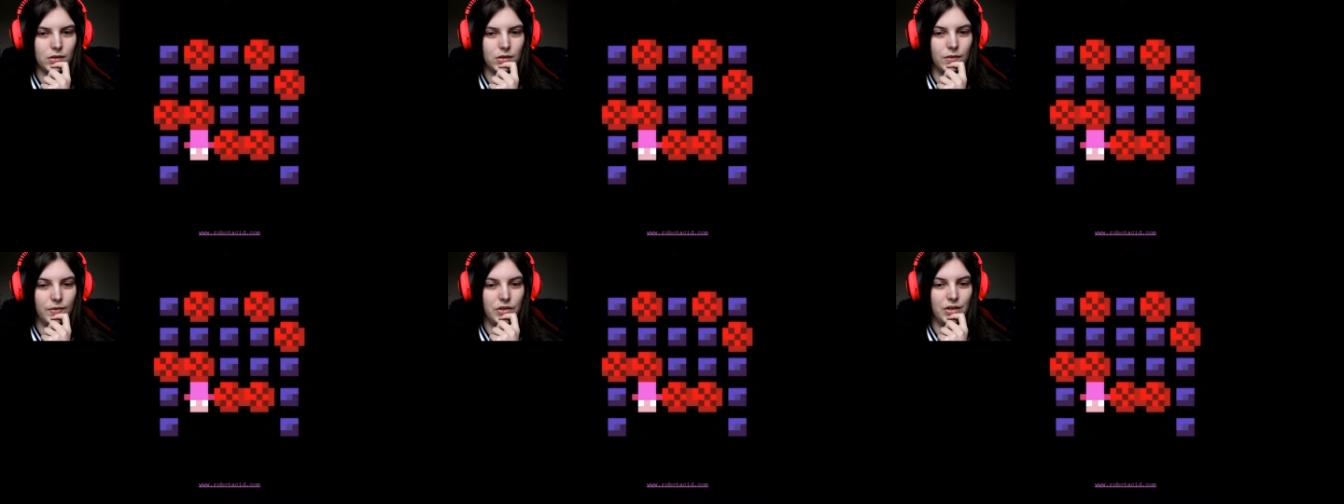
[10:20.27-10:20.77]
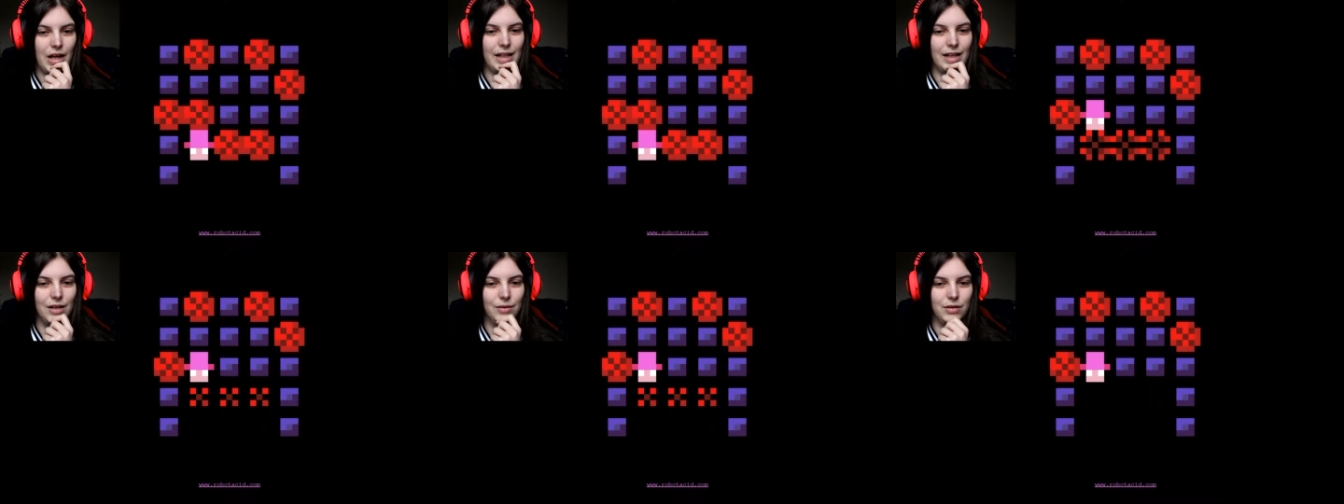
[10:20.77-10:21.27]
Oh, if I do
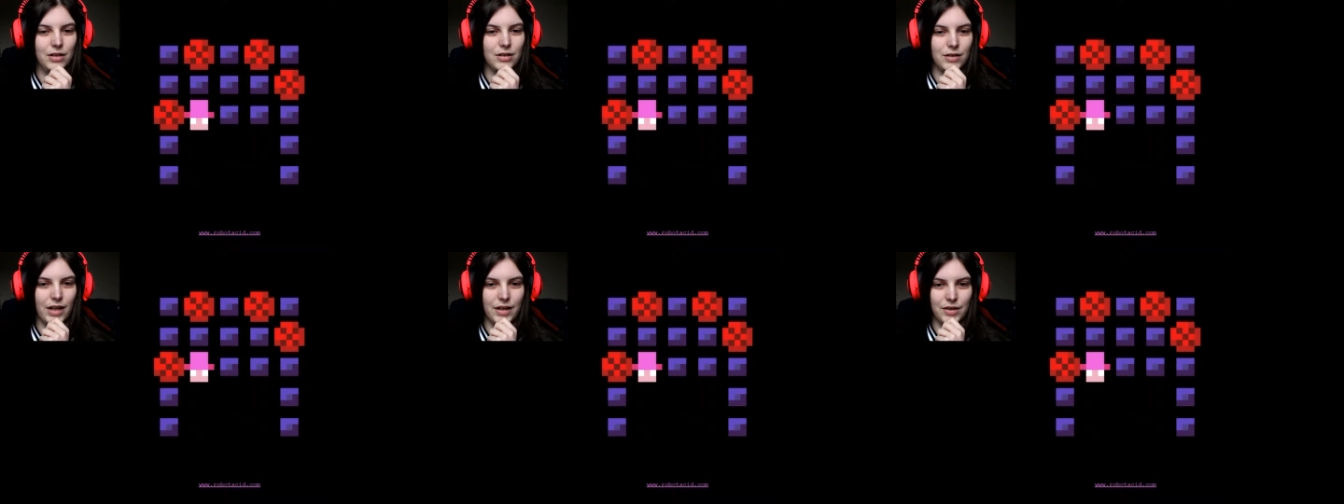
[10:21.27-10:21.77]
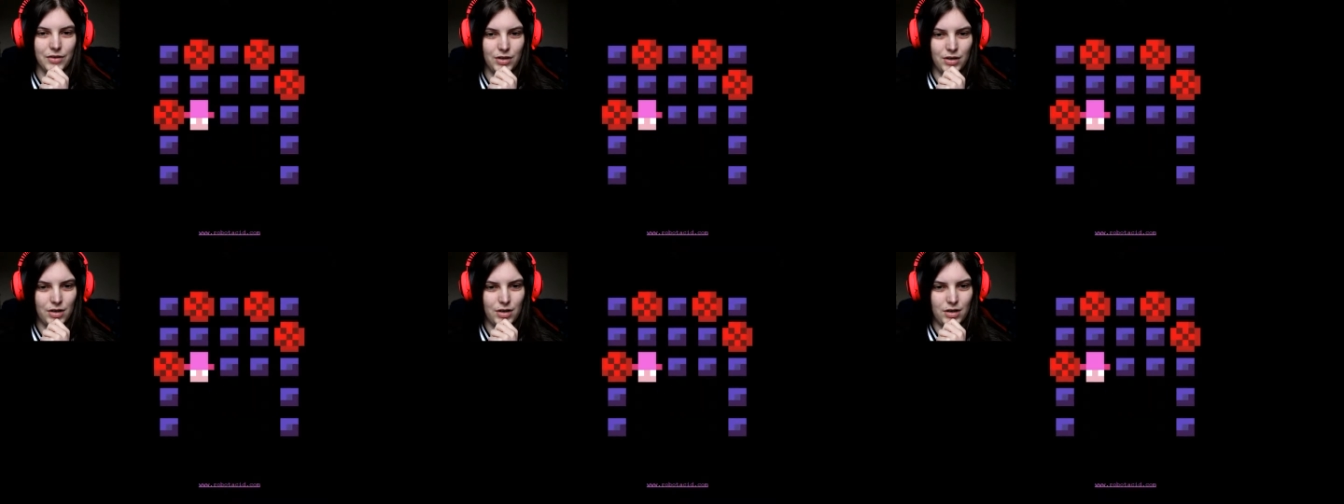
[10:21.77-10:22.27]
that, that'll work. Okay, good.
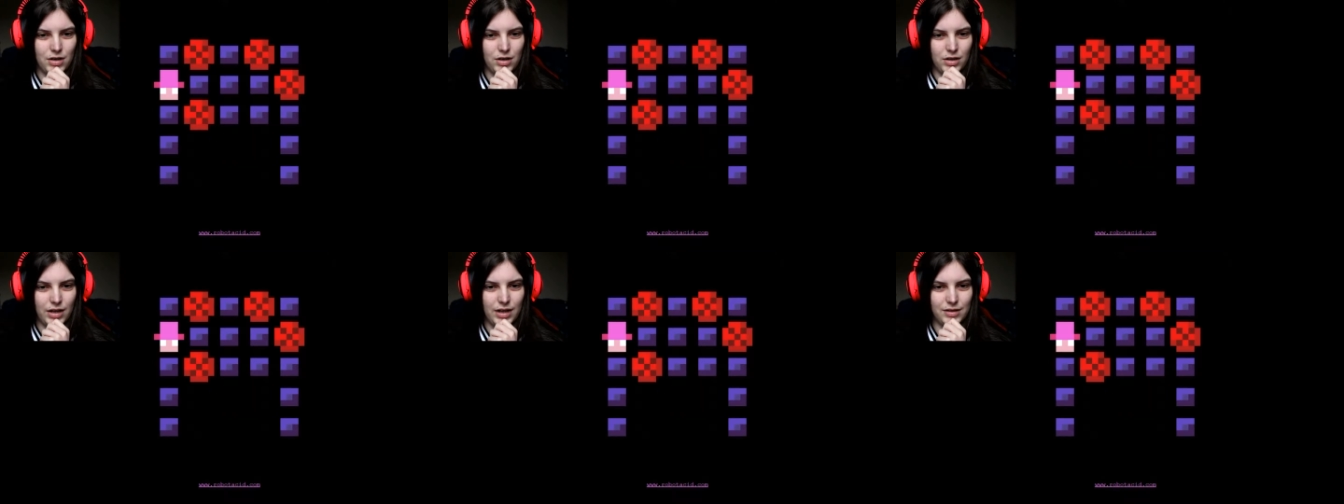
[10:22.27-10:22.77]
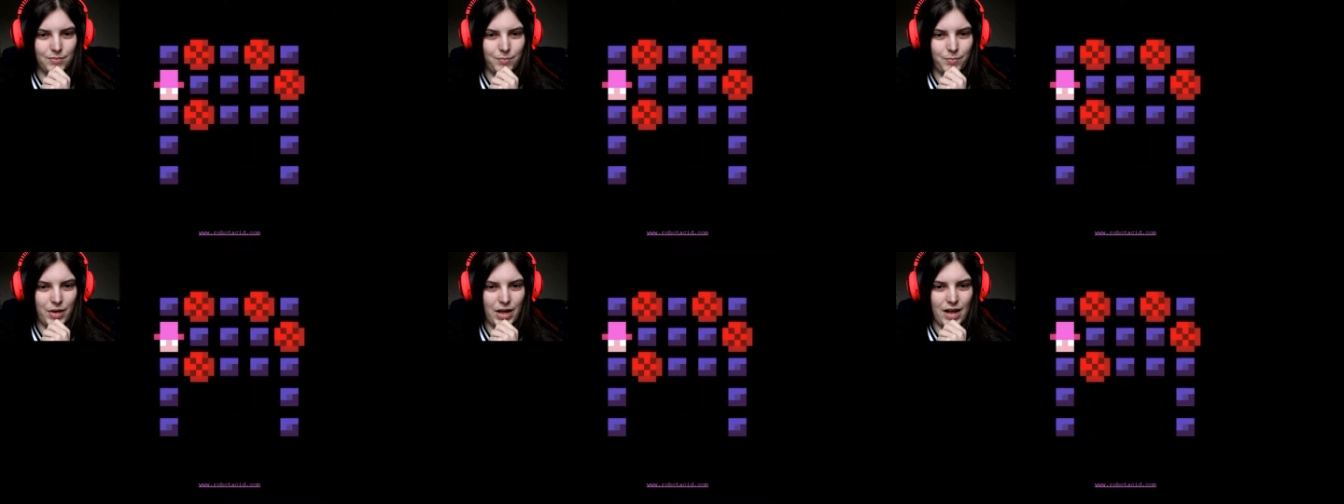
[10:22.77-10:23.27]
That's
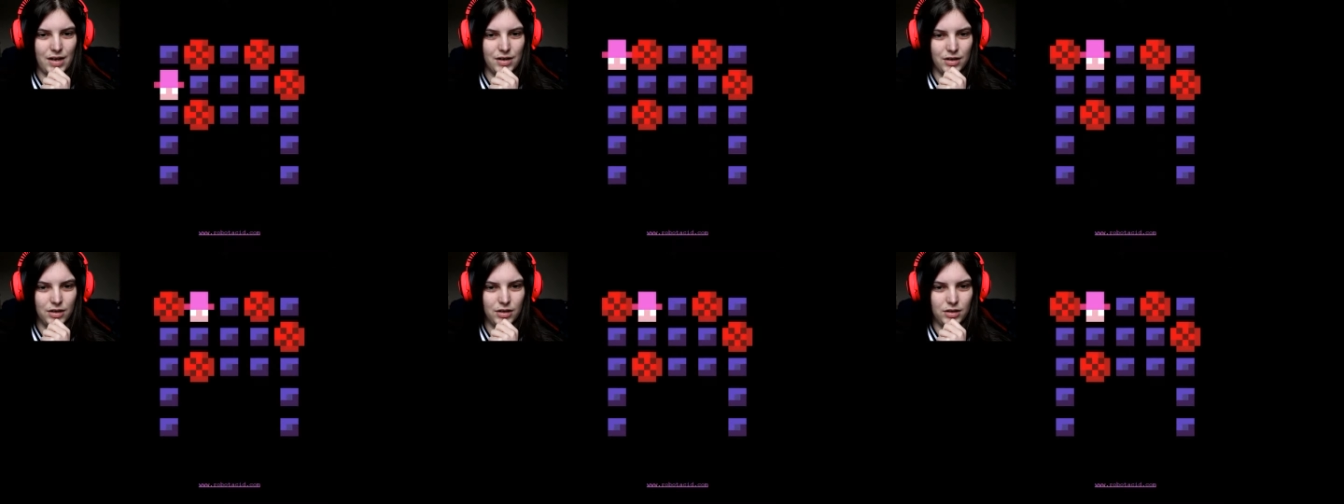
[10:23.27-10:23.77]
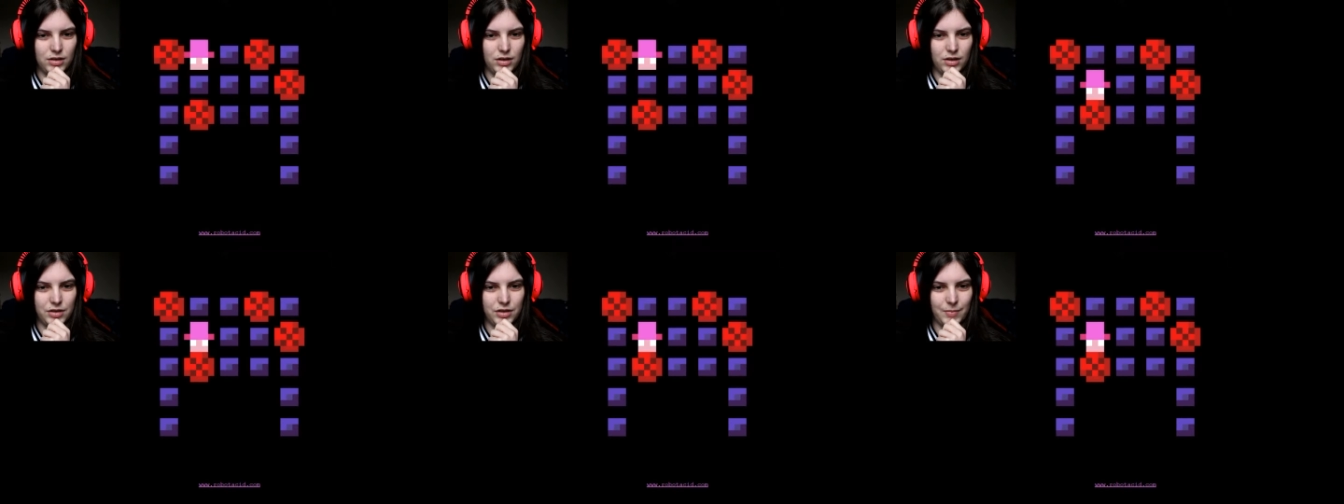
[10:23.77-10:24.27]
better.
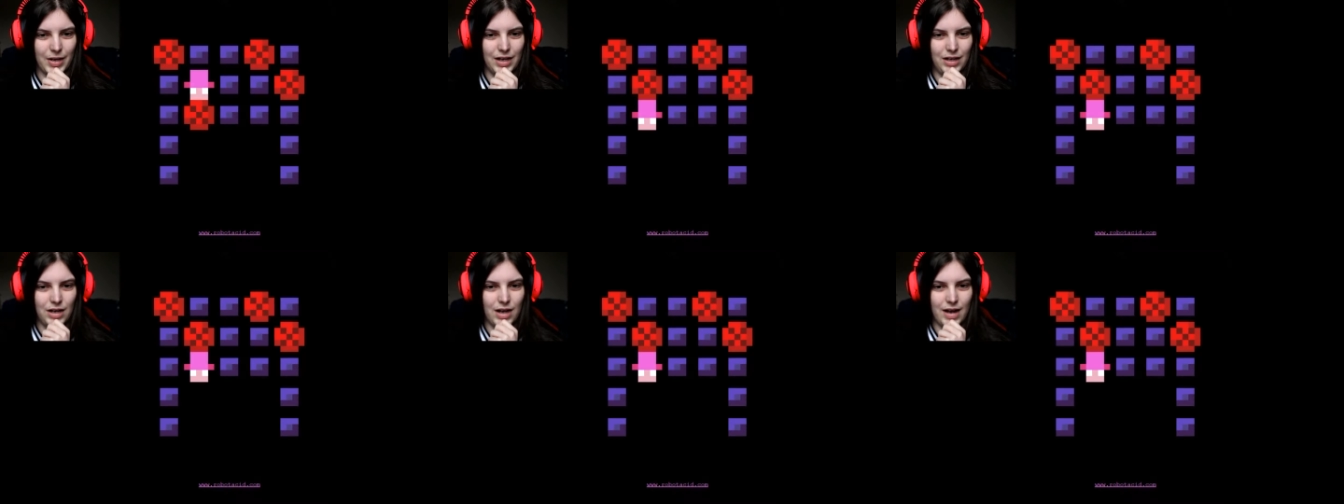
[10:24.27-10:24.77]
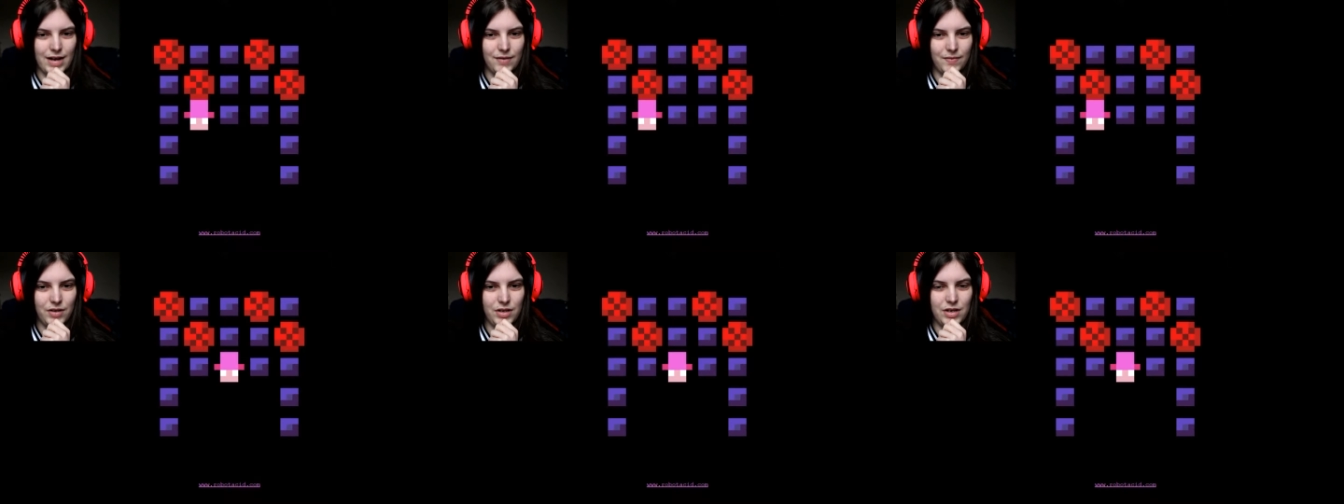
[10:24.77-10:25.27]
Now I just need to make a line
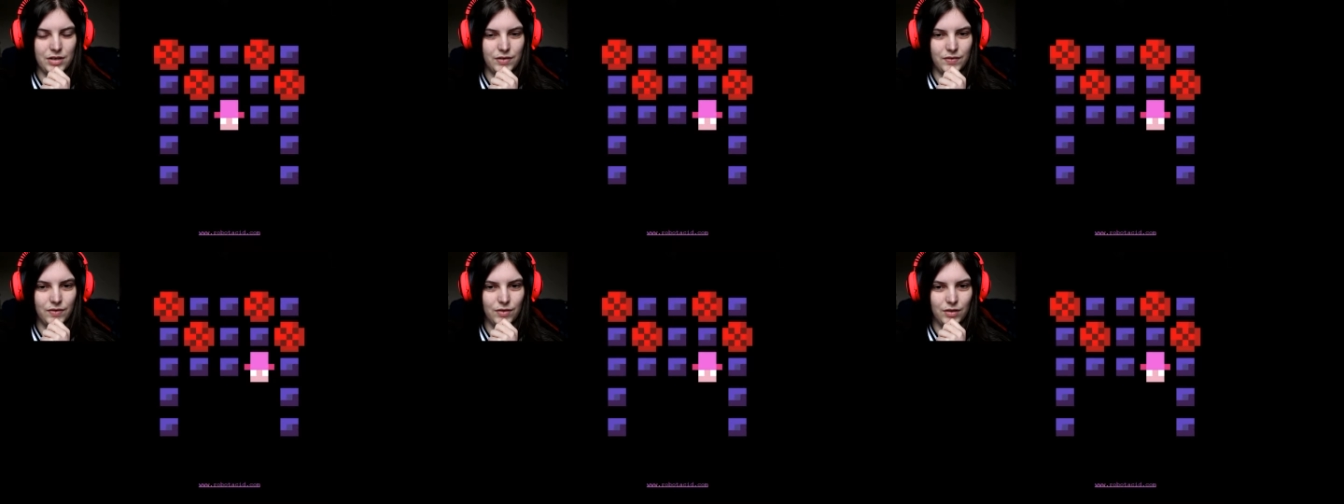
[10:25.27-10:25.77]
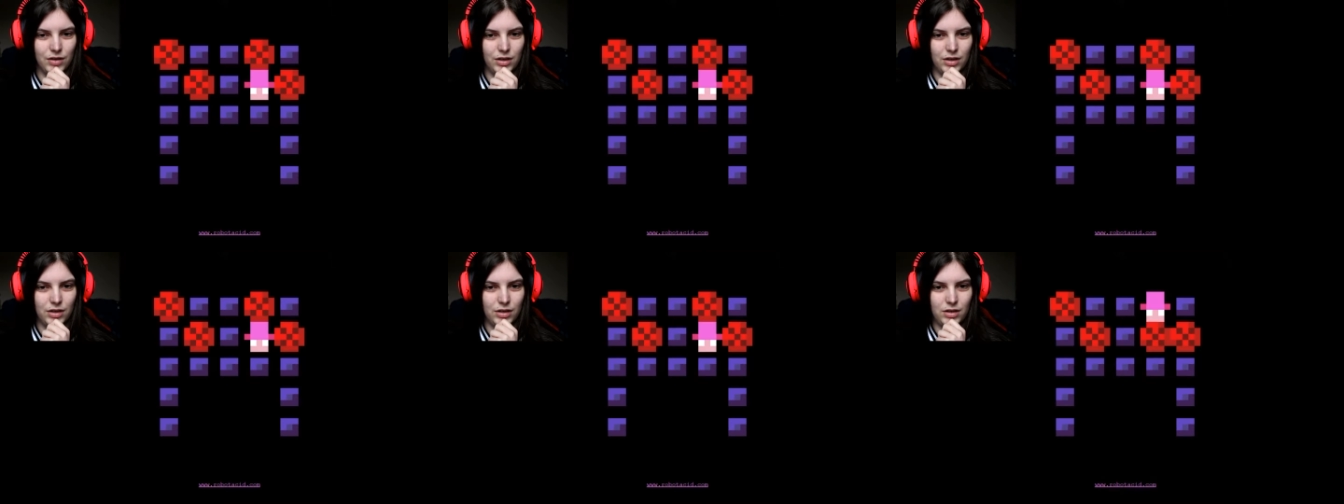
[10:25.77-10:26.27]
of these
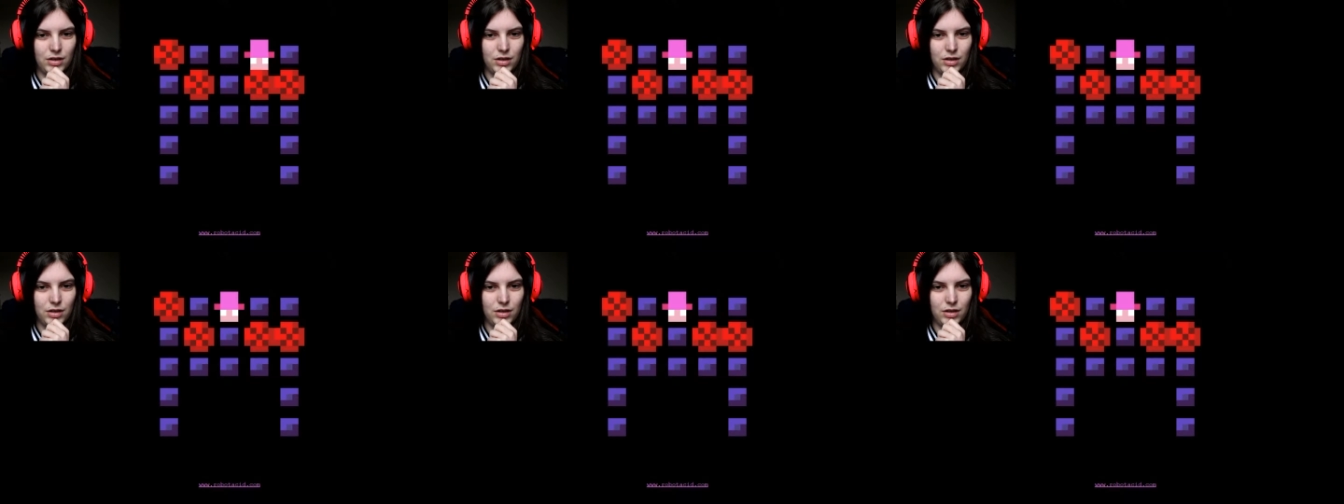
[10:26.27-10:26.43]
four.